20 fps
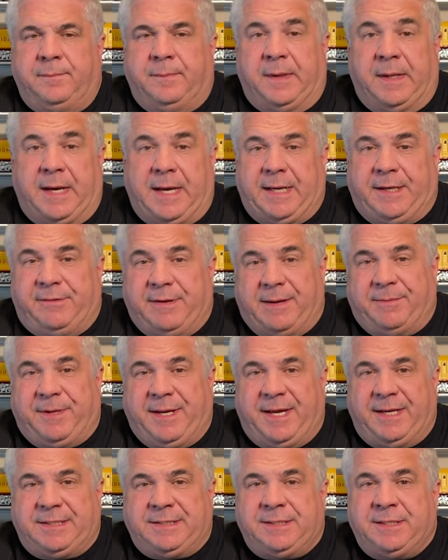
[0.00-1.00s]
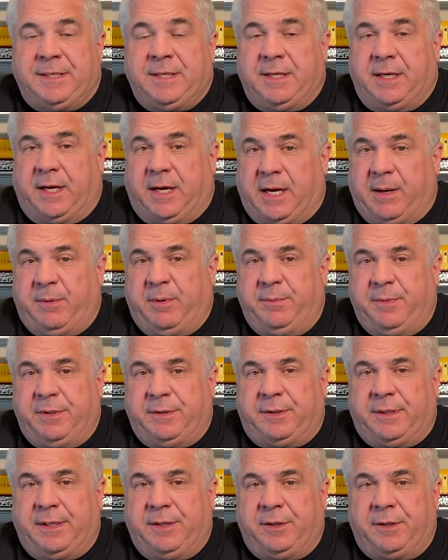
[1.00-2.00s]
Hi Crab Cakes, I'm
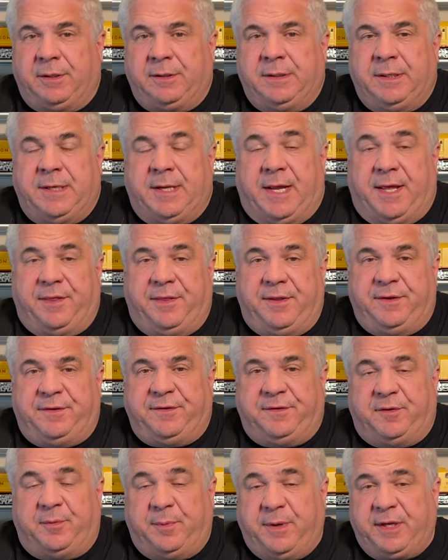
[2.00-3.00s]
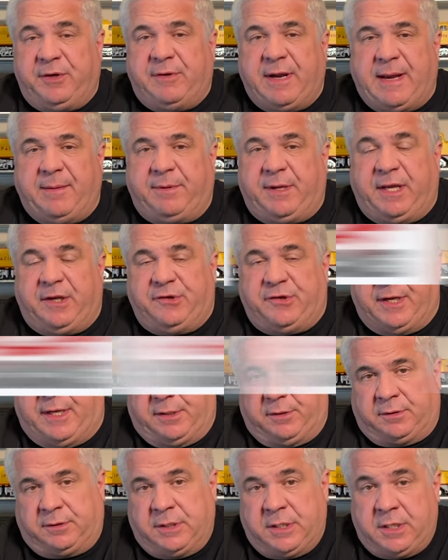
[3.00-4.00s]
Emil Henault, and this is the Big Crab Cake
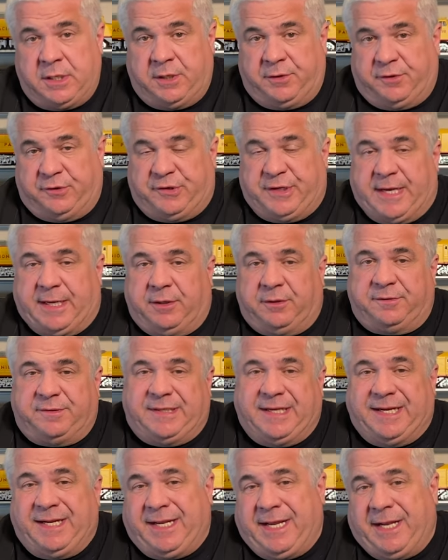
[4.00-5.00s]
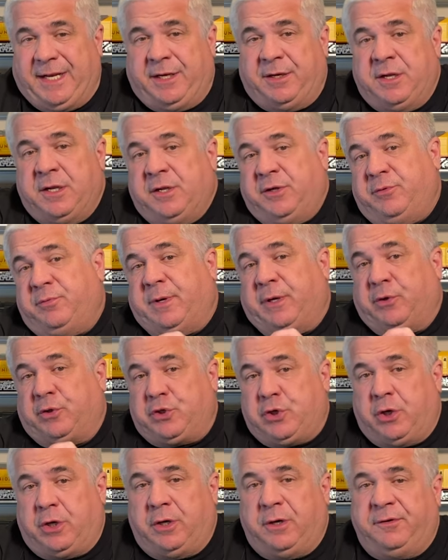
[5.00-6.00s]
Channel, the channel dedicated to model
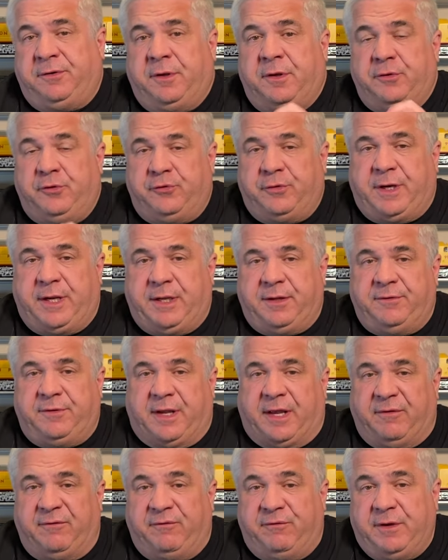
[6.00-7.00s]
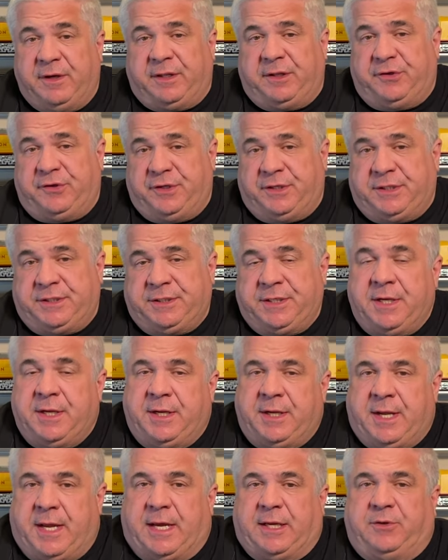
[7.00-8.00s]
cars, trains, and villages
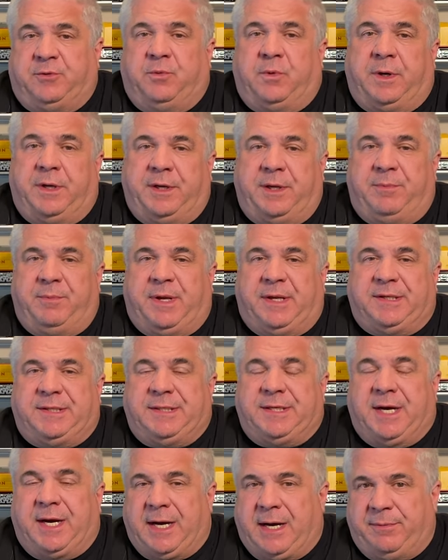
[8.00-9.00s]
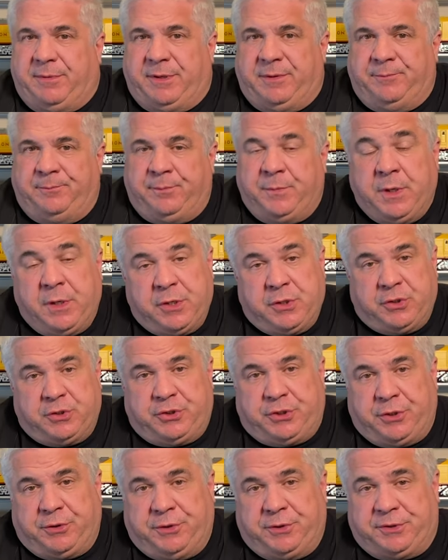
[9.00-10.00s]
as one amazing hobby.
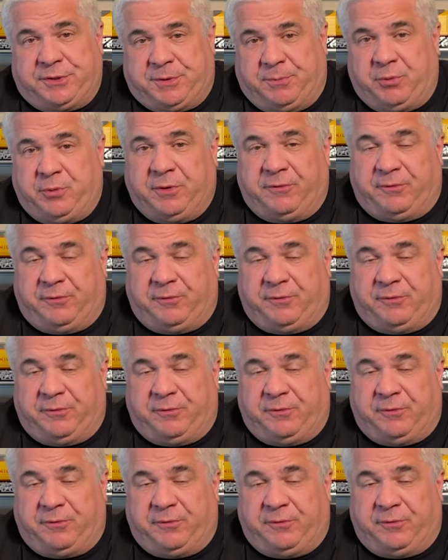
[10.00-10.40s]
Show your support